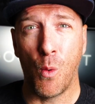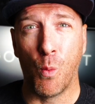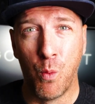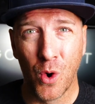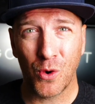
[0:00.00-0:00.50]

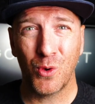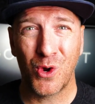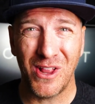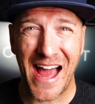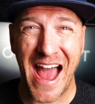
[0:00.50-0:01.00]

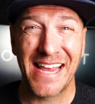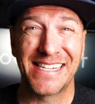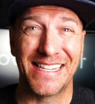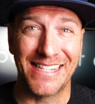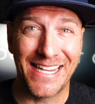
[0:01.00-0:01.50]

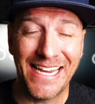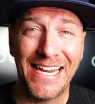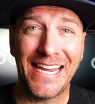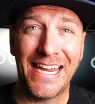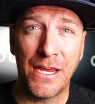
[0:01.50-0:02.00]
world-class
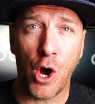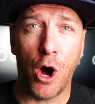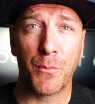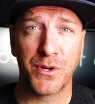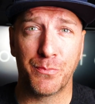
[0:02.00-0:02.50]
leading
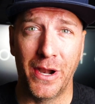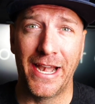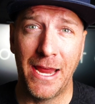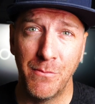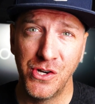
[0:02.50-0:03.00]
e-commerce brand
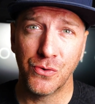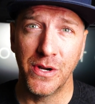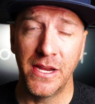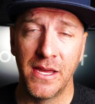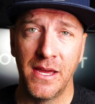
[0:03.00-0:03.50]

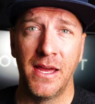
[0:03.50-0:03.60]
imagery